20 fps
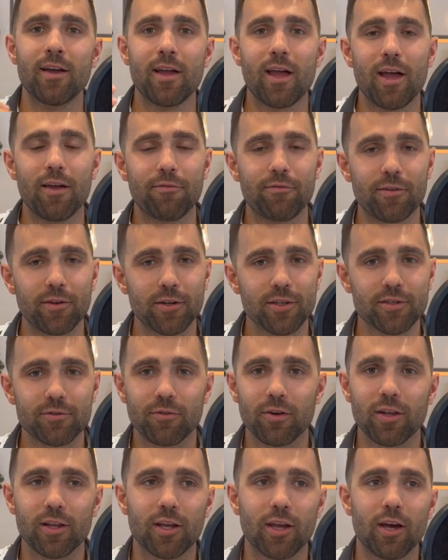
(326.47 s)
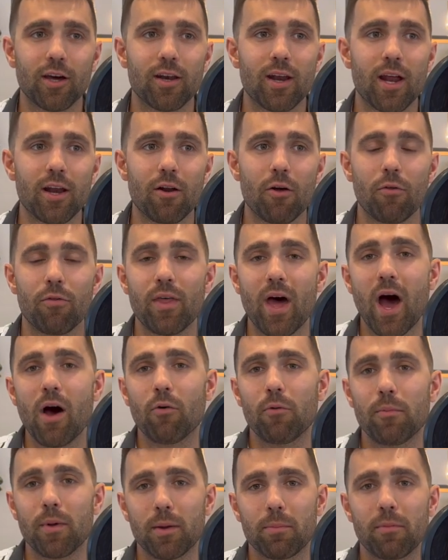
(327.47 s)
It feels really good. And I know that
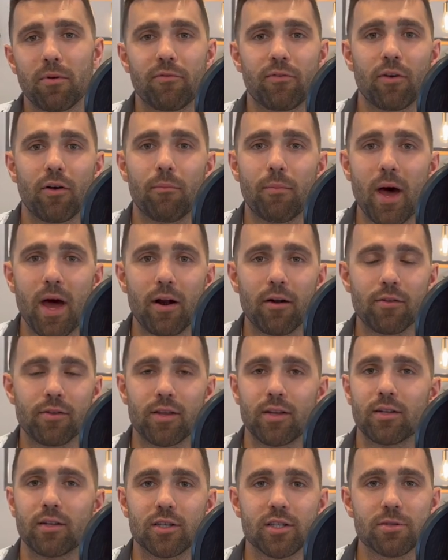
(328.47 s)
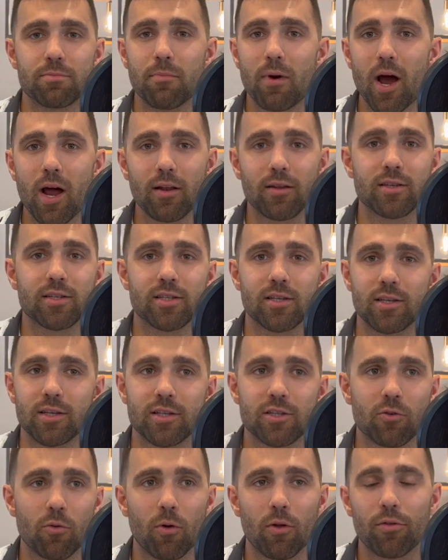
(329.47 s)
will make me feel better than just mindlessly
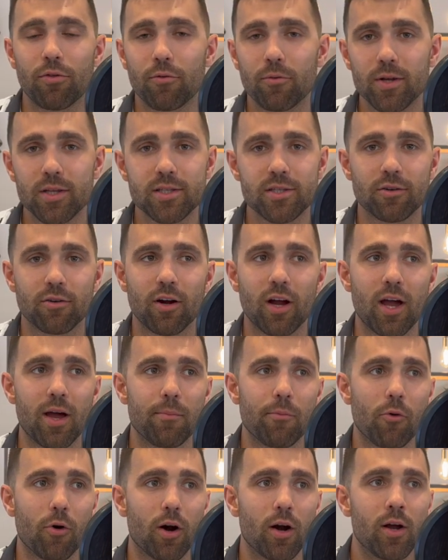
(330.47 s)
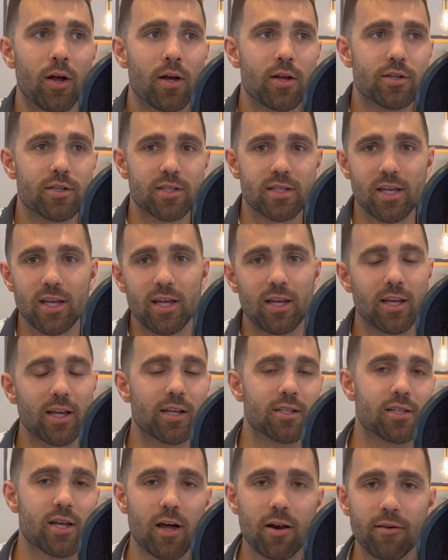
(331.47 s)
scrolling through Instagram or just eating a
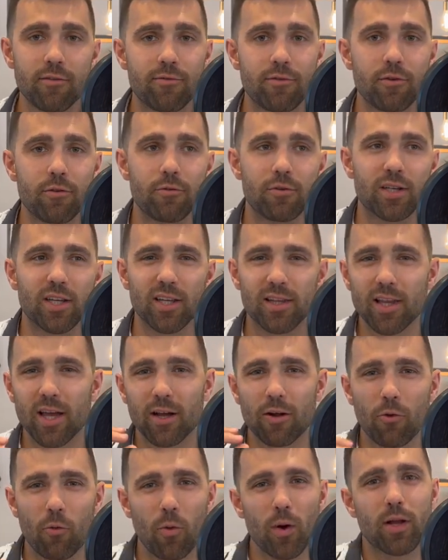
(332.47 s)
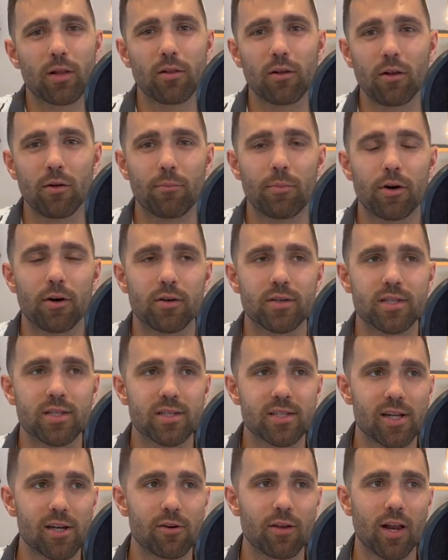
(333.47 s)
ton of food to get that quick little burst.
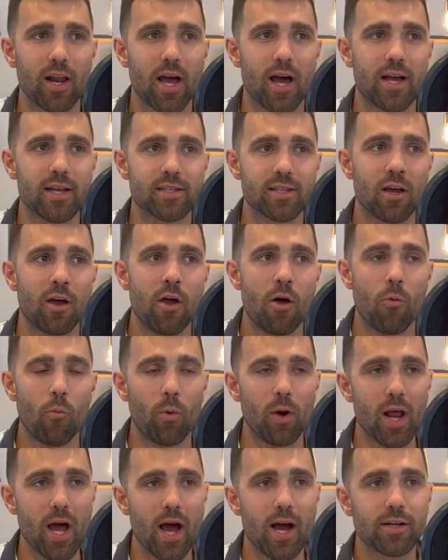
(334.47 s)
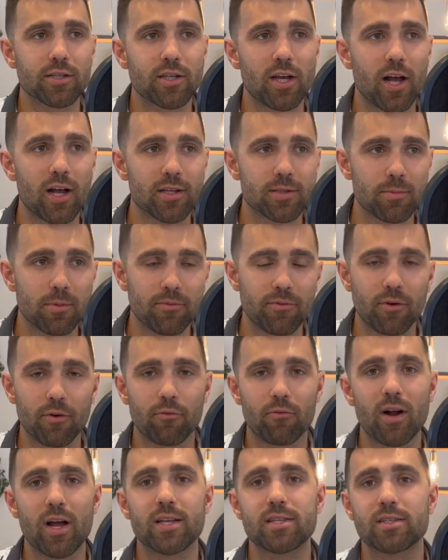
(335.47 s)
Instead, you got to ask what actually helps me feel
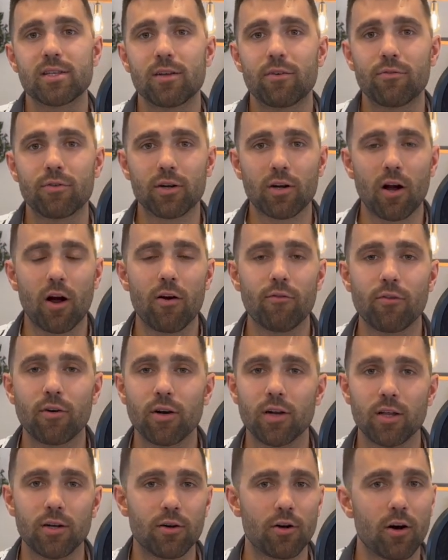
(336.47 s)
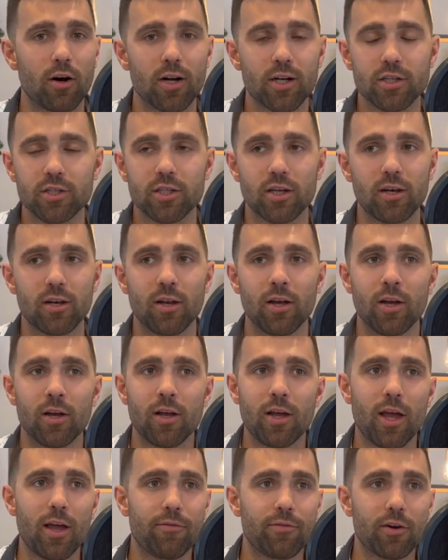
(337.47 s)
rested, recovered, and nourished. And
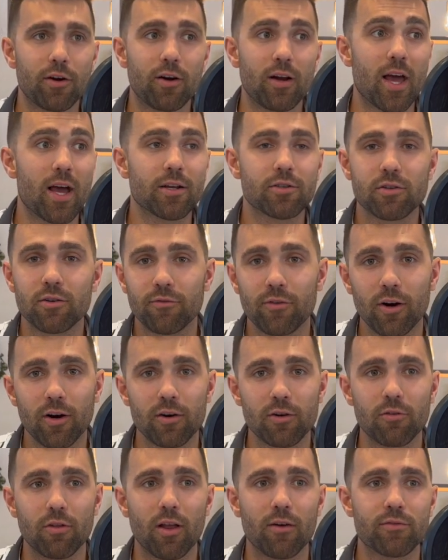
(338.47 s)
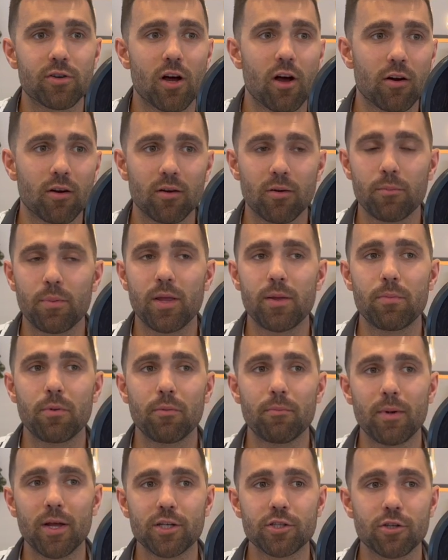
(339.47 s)
if you're an extrovert and you love talking to people,
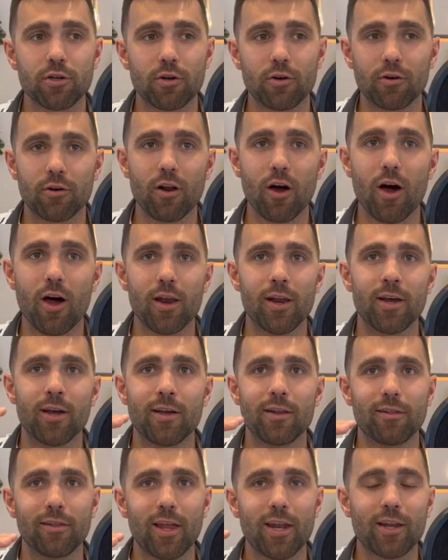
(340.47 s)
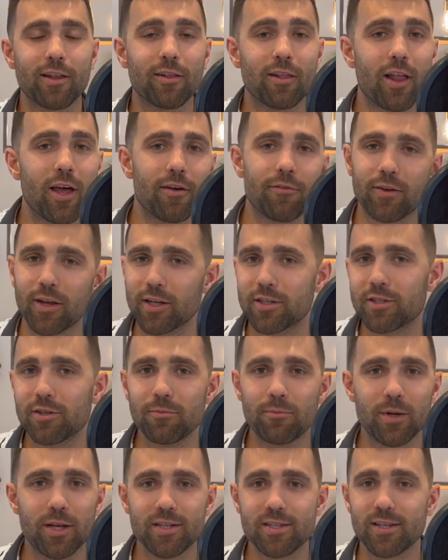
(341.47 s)
make sure you're not letting life get too
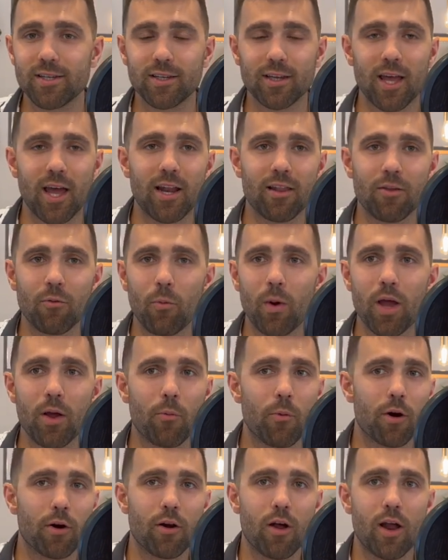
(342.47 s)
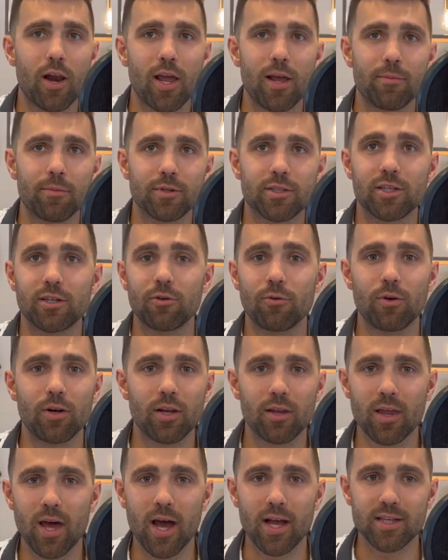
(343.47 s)
busy and get in the way where you're not able to do any
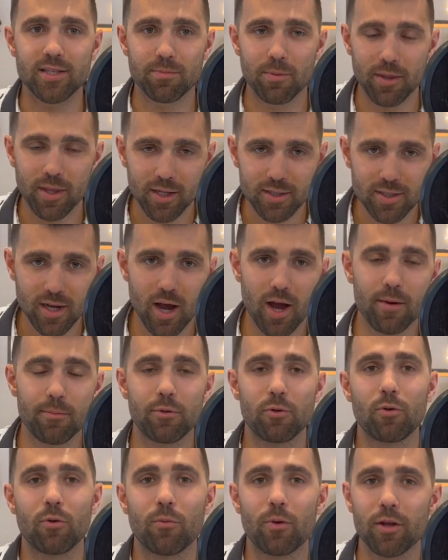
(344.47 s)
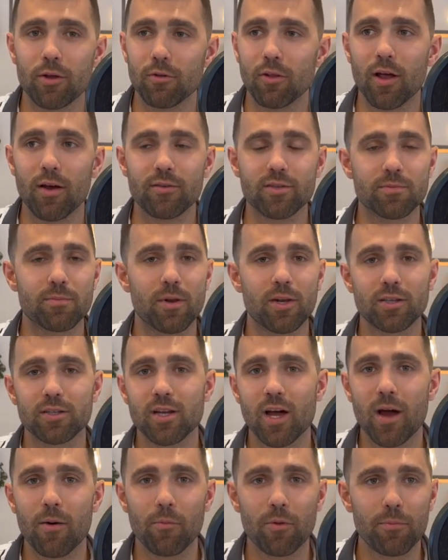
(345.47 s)
of that. Spend that time doing what you love, spending
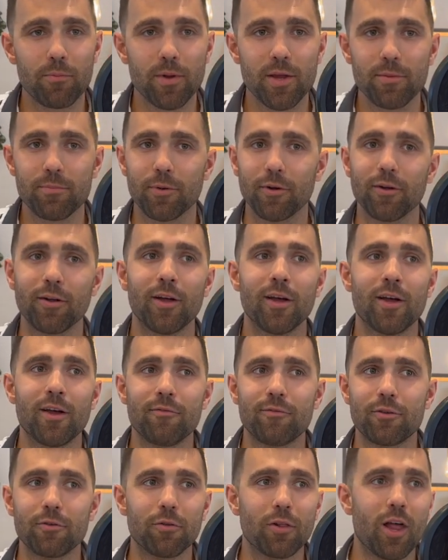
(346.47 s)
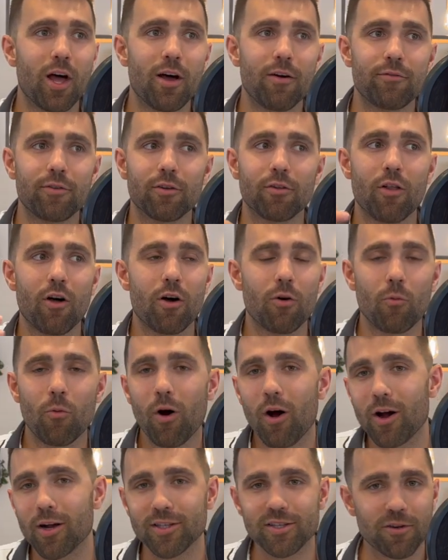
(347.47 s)
time with people. If you love your long
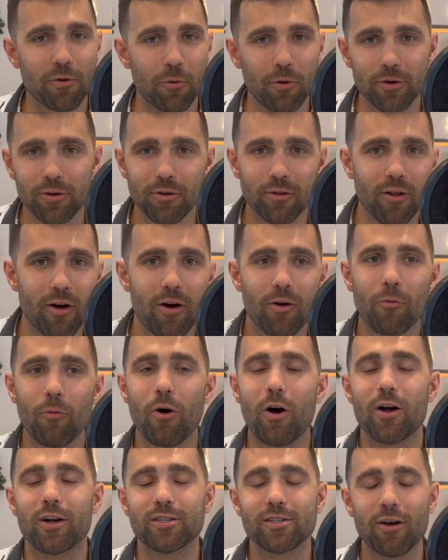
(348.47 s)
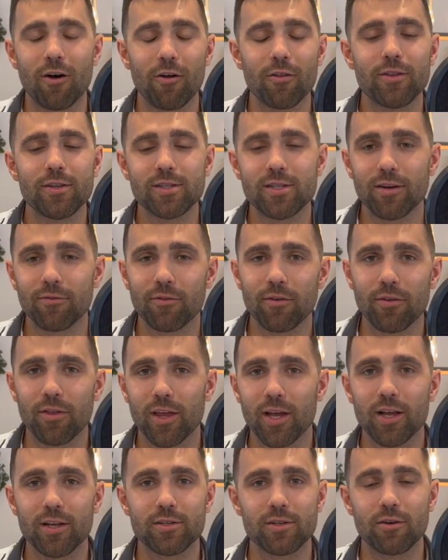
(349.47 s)
walks, go on your long walks. All these different
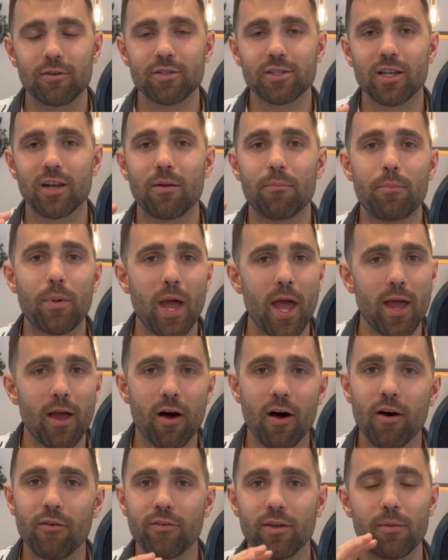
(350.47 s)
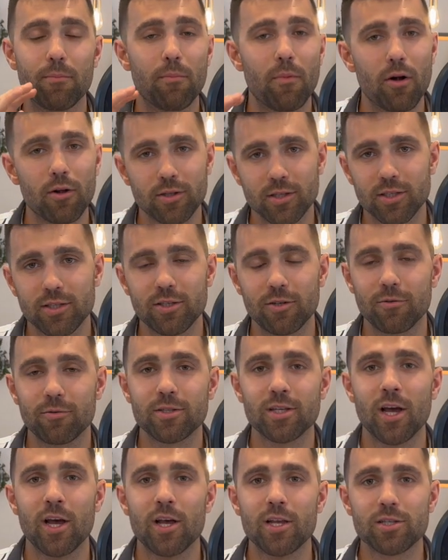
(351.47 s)
things are just going to pay off in multitude
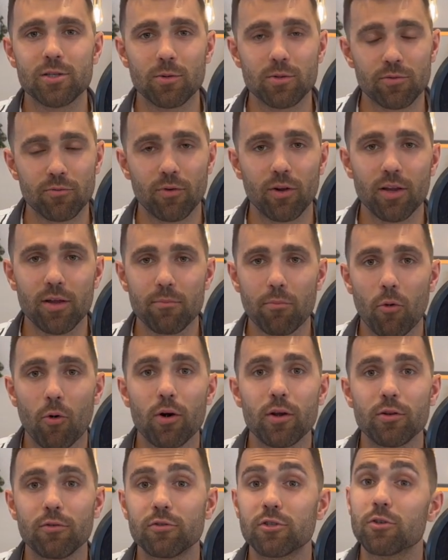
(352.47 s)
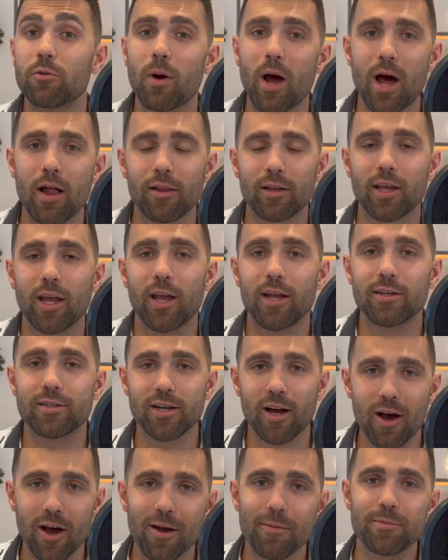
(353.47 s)
attitudes. So it's really important you do allocate
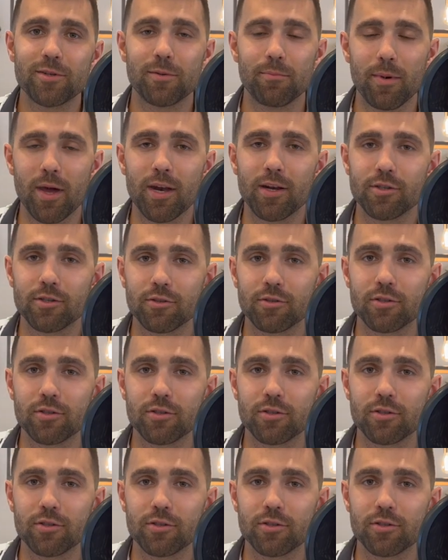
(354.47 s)
time to manage your